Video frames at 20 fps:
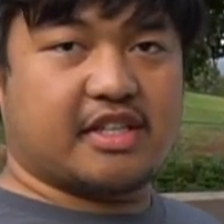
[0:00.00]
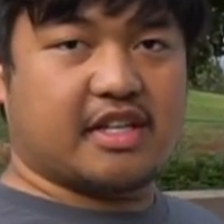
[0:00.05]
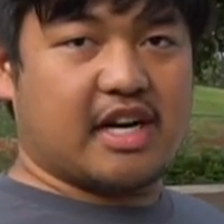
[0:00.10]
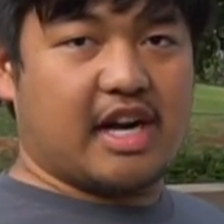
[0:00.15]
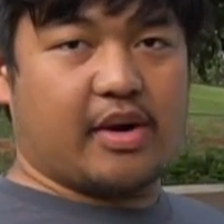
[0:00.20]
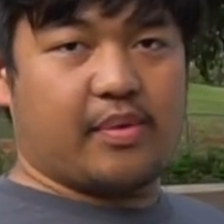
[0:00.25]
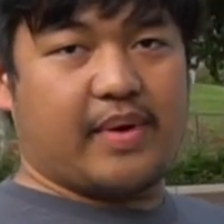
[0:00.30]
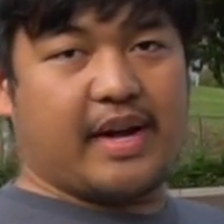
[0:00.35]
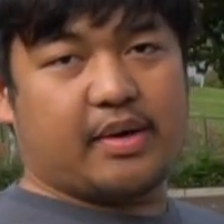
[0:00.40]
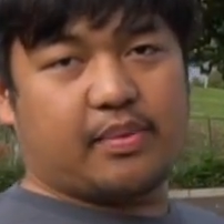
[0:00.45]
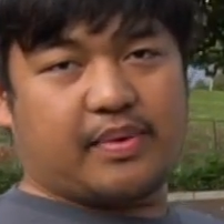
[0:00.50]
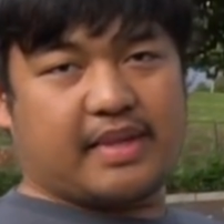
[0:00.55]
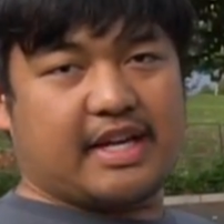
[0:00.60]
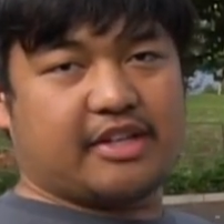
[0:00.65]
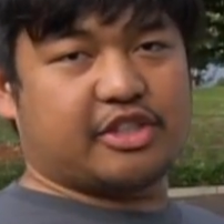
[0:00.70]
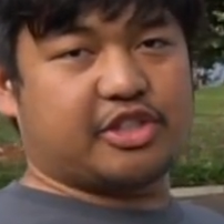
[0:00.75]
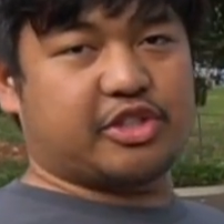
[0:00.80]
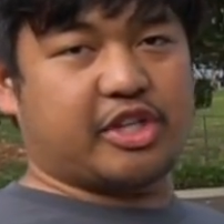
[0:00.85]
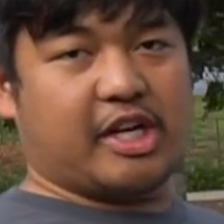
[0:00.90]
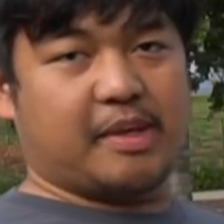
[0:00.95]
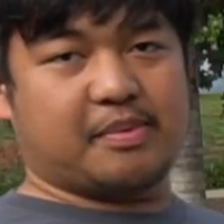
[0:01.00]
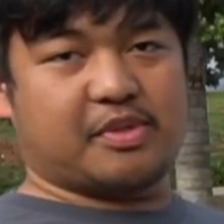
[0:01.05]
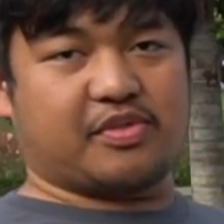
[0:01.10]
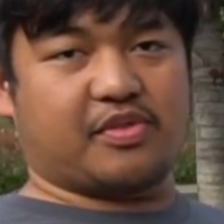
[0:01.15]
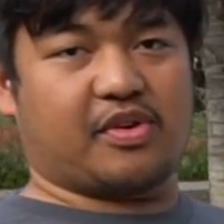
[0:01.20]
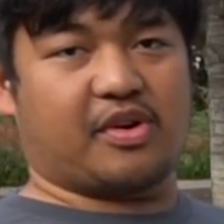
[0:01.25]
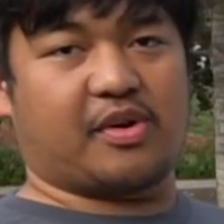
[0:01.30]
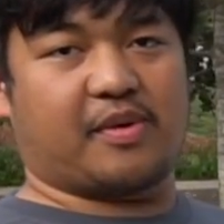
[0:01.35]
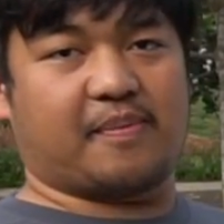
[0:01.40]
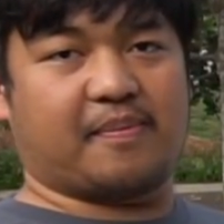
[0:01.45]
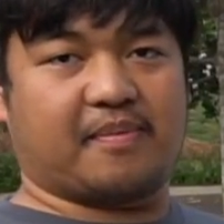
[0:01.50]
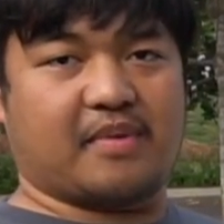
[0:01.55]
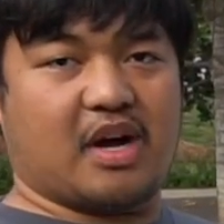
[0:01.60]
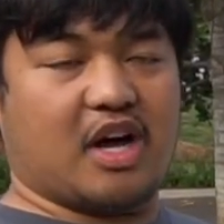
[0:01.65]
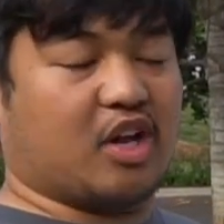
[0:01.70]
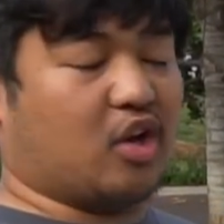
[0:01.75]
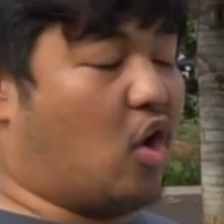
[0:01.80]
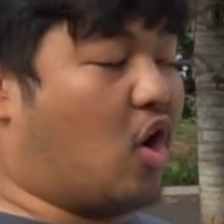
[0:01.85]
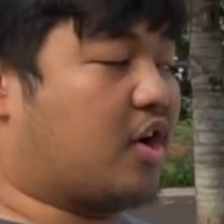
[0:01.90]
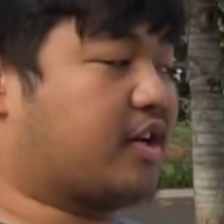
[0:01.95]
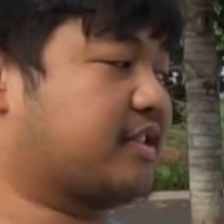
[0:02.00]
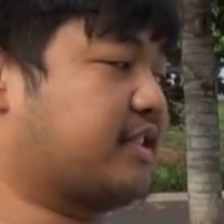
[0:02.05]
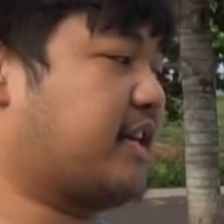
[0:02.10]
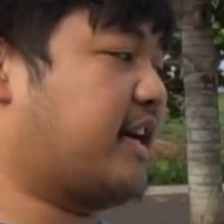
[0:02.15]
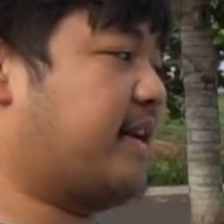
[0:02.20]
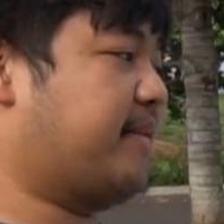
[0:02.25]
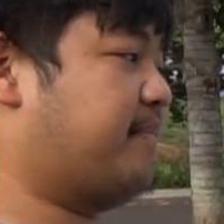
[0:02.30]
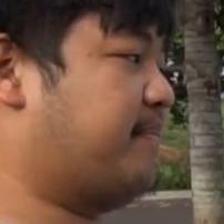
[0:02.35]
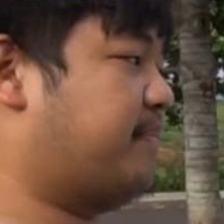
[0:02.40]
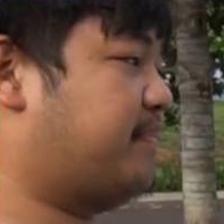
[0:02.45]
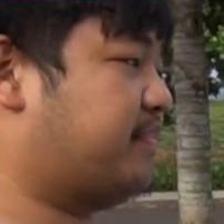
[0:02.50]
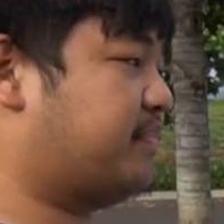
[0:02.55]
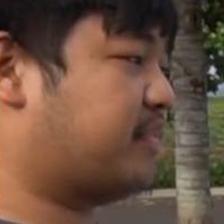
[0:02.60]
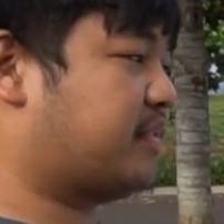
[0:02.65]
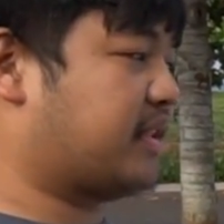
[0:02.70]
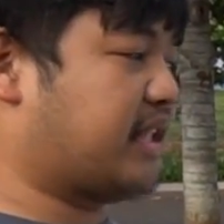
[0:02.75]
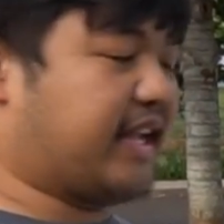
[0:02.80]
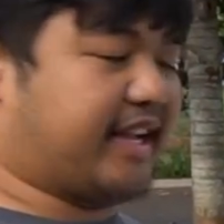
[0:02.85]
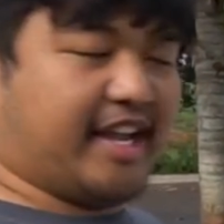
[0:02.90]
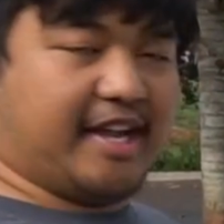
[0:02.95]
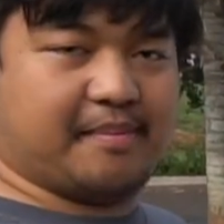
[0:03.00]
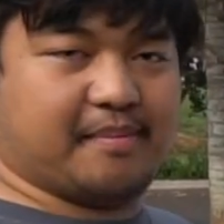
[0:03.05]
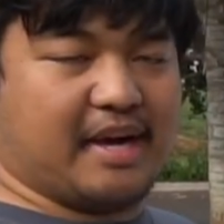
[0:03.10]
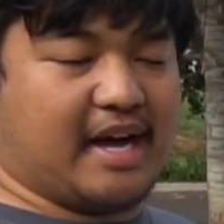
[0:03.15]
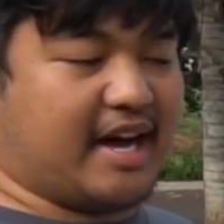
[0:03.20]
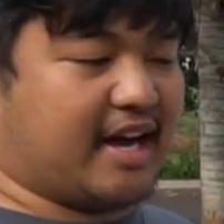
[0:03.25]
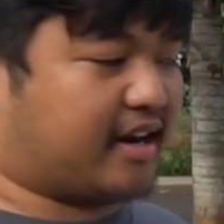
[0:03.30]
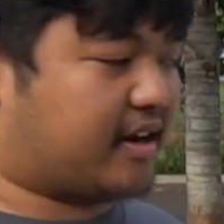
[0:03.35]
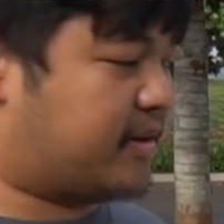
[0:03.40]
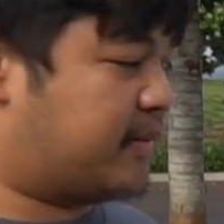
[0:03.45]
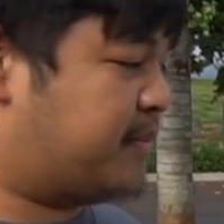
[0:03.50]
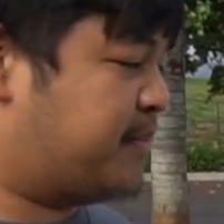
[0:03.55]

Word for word: I ran without stripes for a long time. It came back,